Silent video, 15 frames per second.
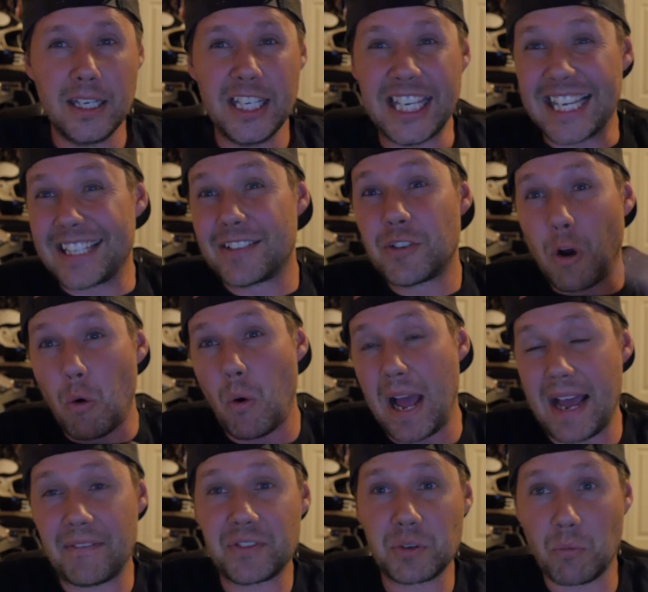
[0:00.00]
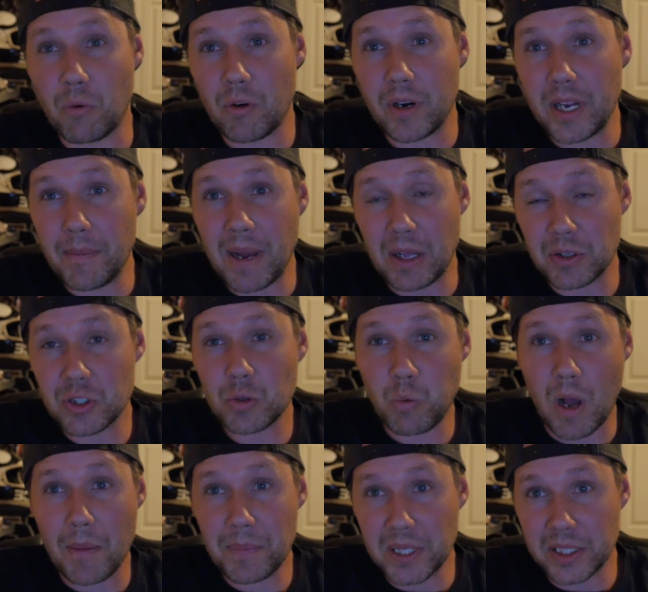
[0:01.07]
You don't have to worry about
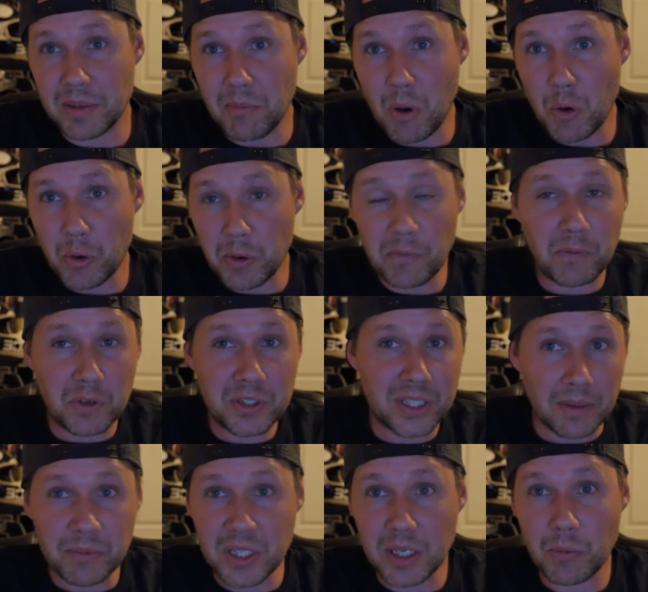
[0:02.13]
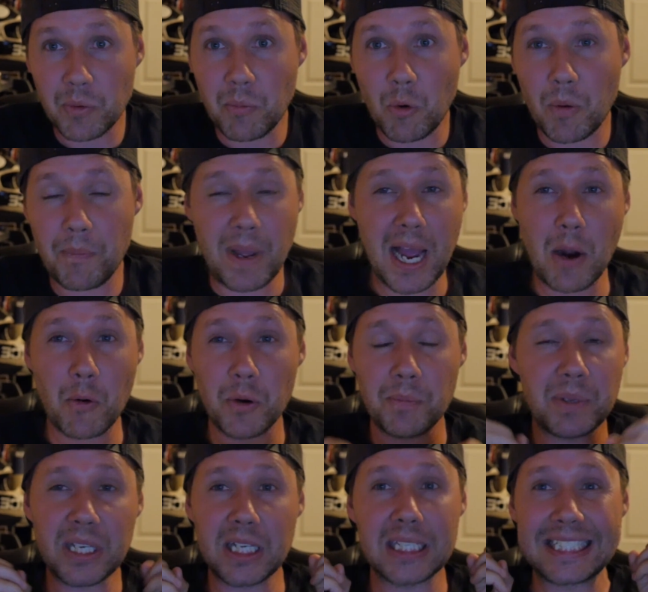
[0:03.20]
swapping the motor for something with more power
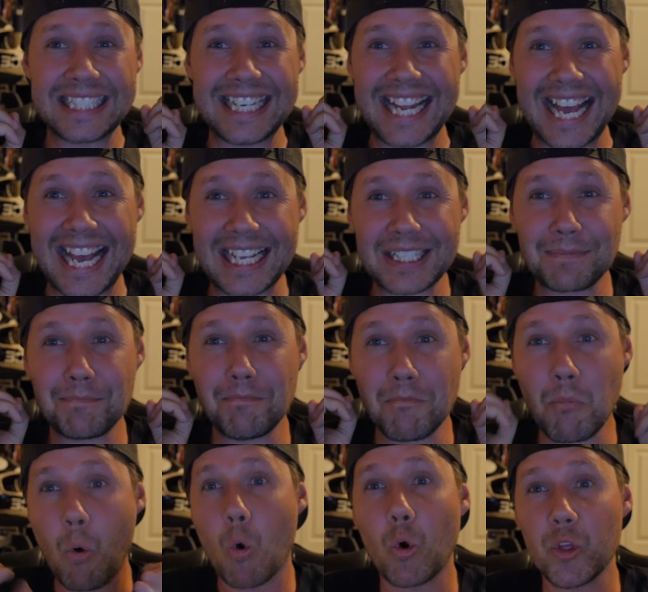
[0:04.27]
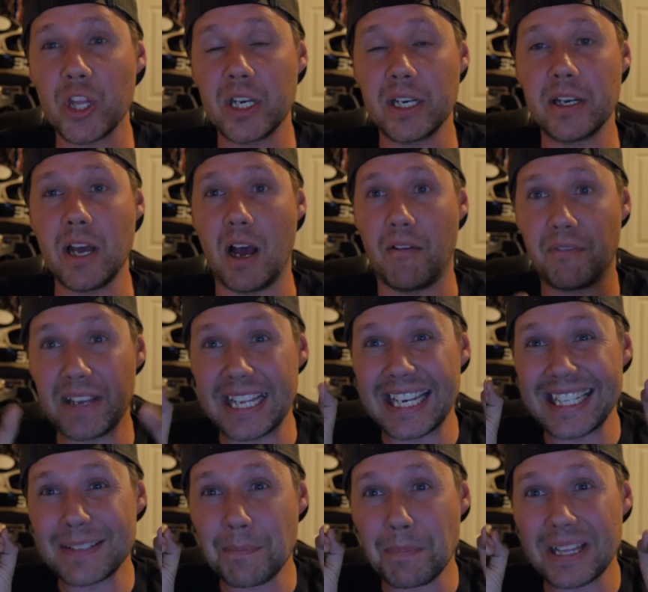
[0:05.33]
because it has more than enough. It
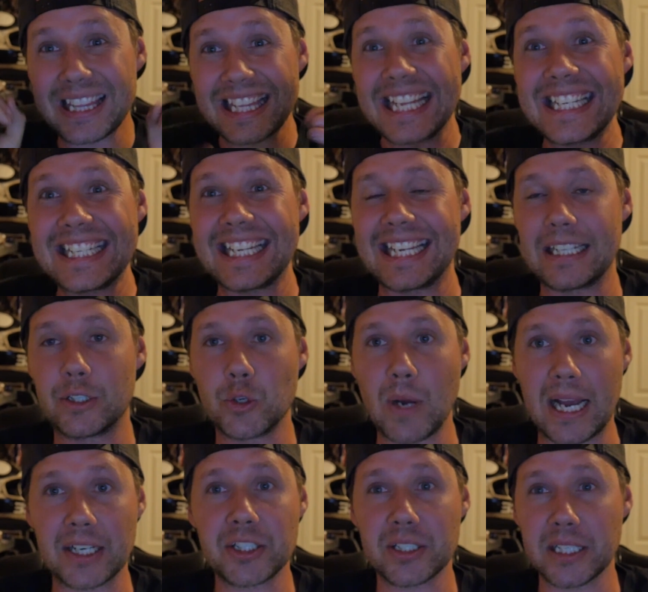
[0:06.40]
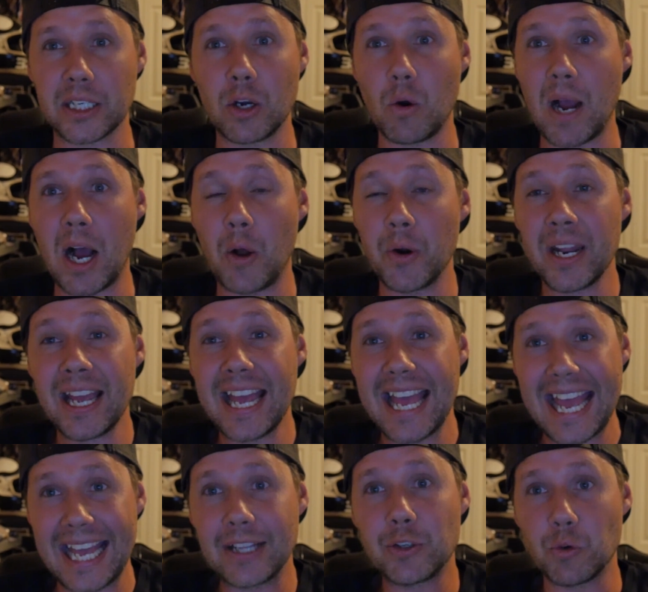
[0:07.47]
is plenty to actually go out
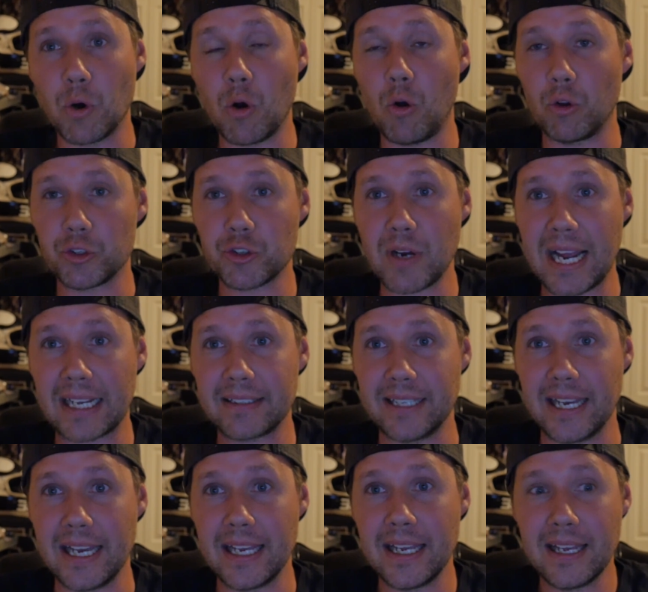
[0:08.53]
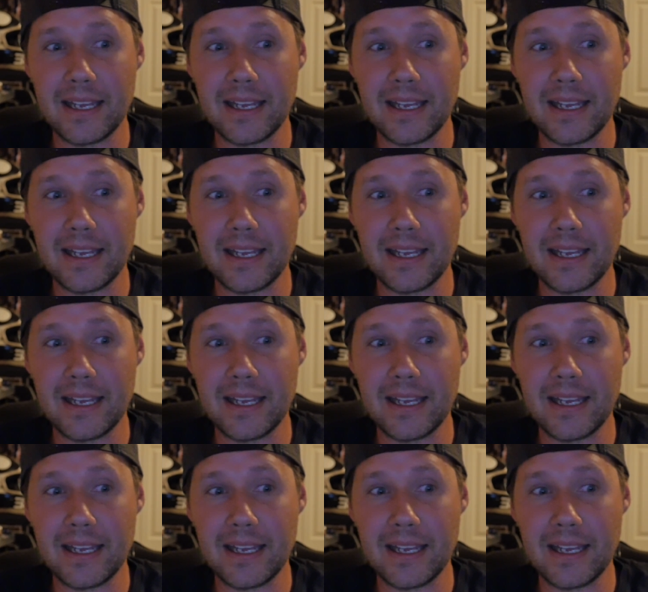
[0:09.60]
and do a whole track day.